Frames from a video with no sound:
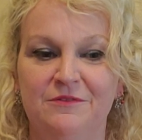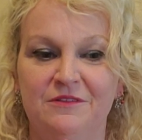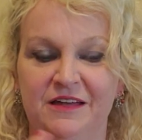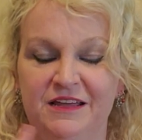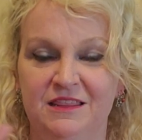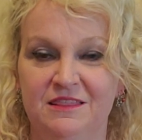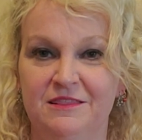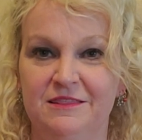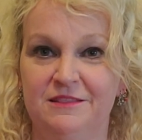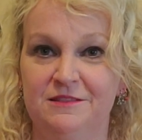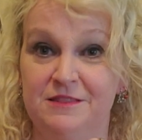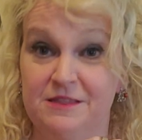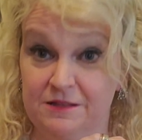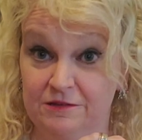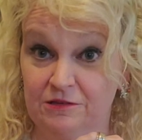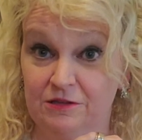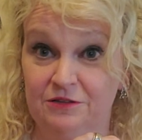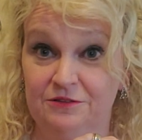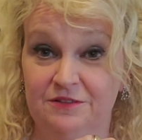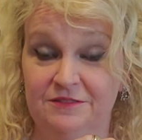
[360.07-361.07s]
like
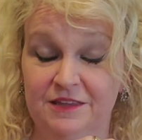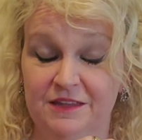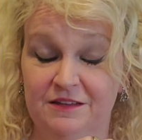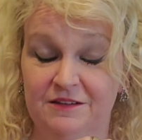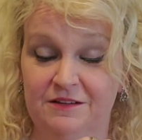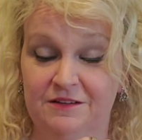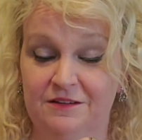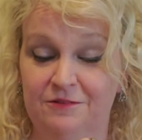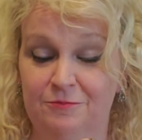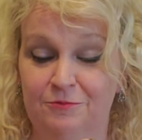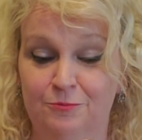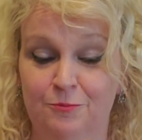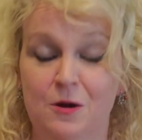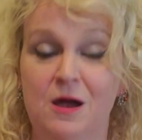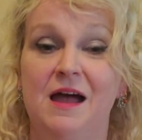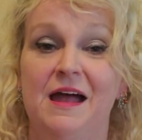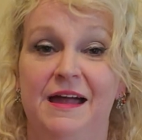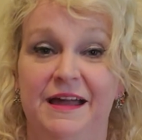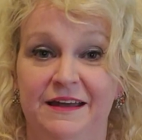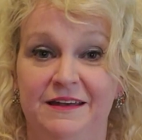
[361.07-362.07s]
the the
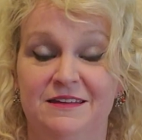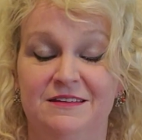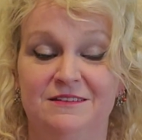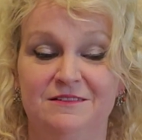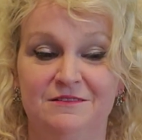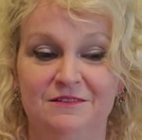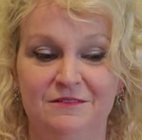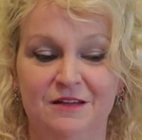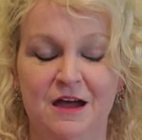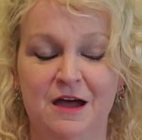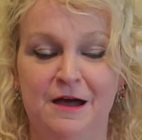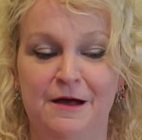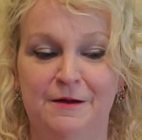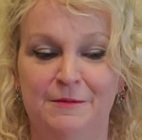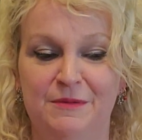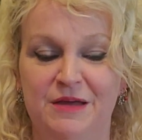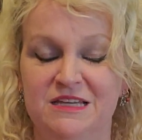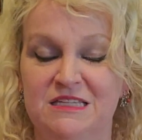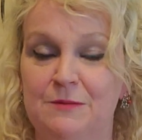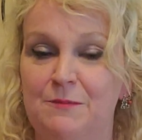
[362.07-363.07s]
ride,
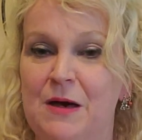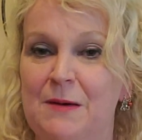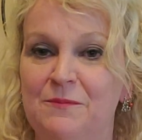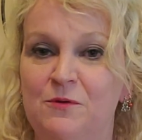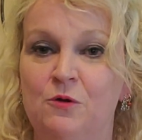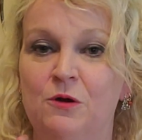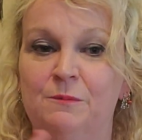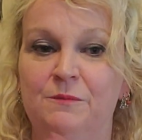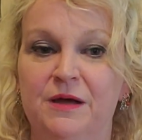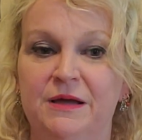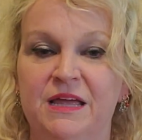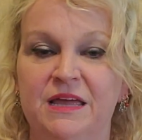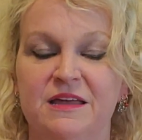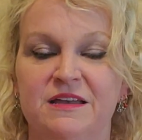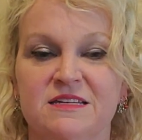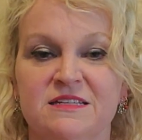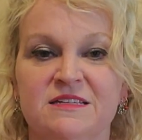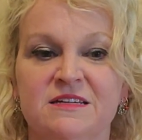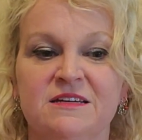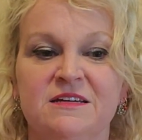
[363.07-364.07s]
um, as a popcorn
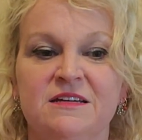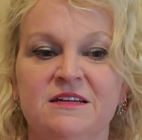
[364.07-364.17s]
bucket.